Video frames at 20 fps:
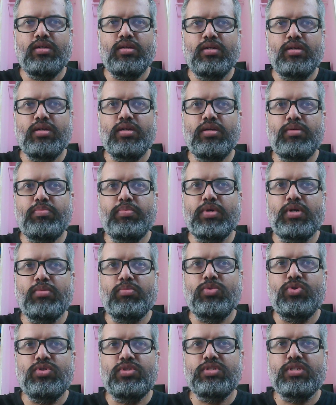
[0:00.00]
It
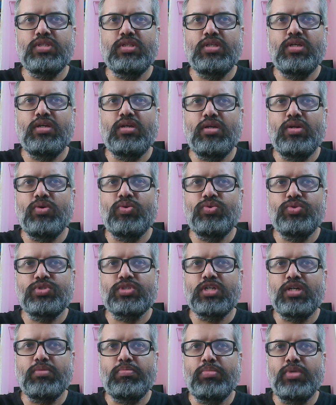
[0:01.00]
promotes the loose
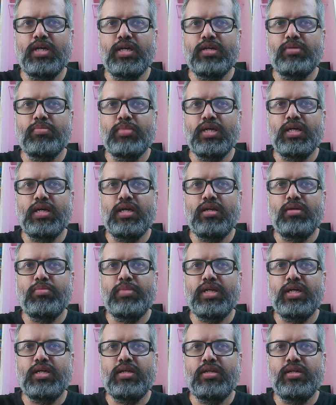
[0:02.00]
coupling by
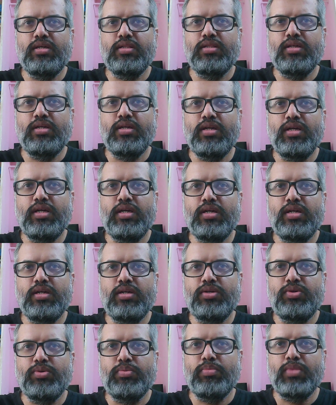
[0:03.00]
eliminating the need
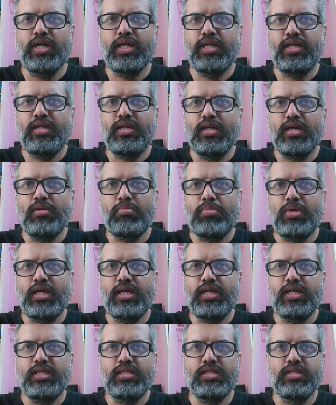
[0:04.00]
to bind
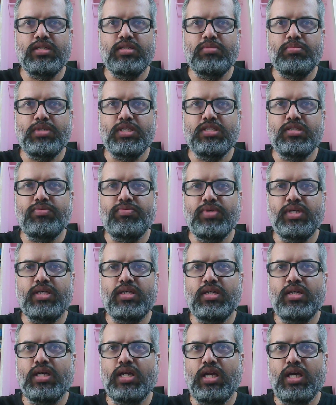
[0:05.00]
application-specific
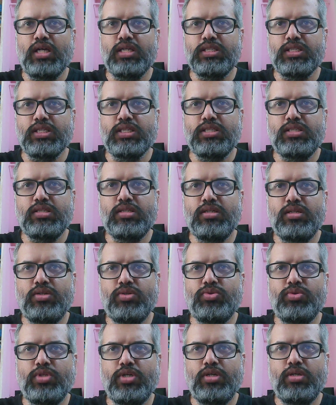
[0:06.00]
classes
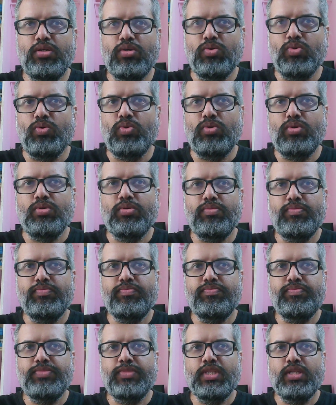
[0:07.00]
into the code.
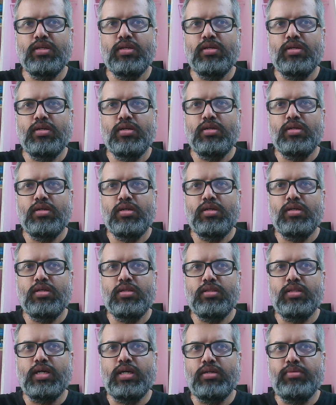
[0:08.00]

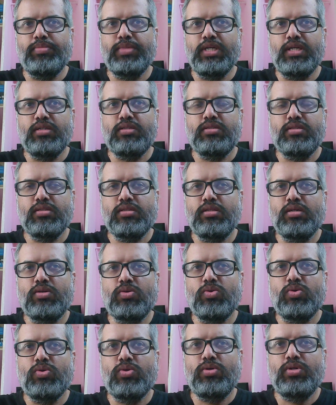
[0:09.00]
That means the
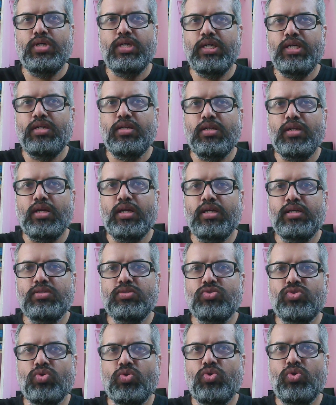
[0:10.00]
code interacts
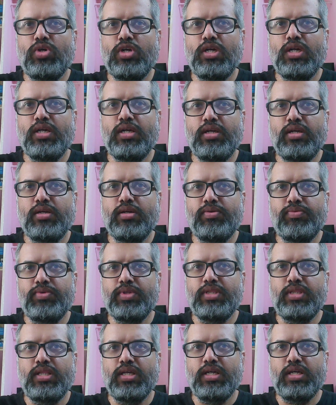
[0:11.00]
solely
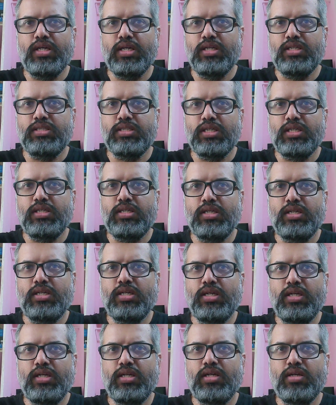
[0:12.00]
with the resultant
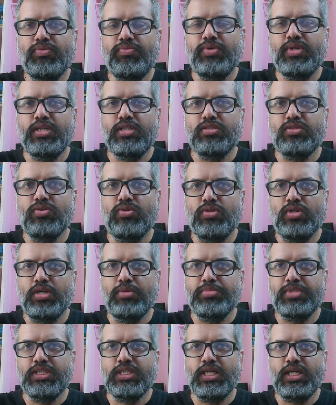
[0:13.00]
interface or
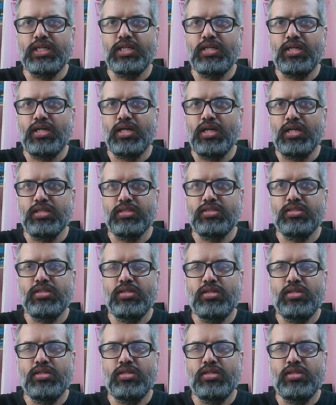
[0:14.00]
abstract class,